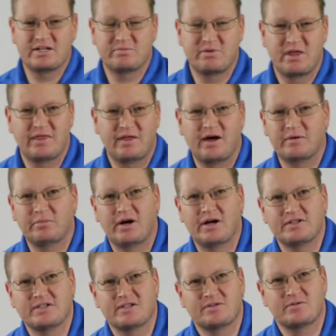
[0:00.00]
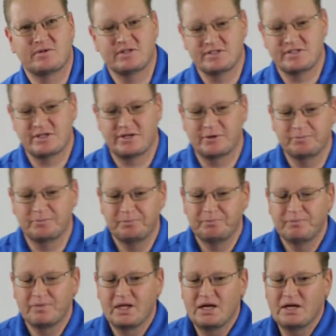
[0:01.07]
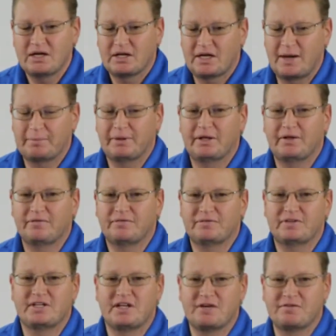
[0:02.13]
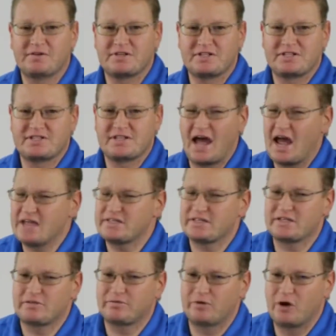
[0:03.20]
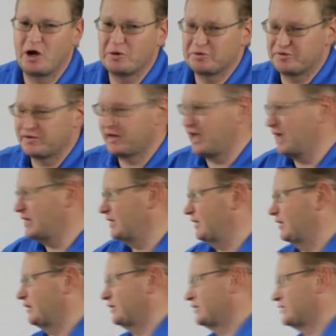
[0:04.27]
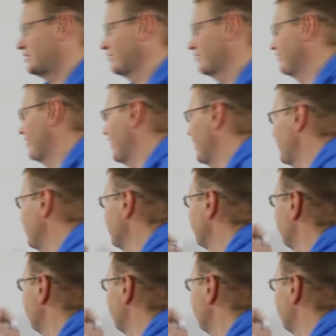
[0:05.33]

my thought process runs here. Couple of different sizes of ropes for canyoneering that you can find.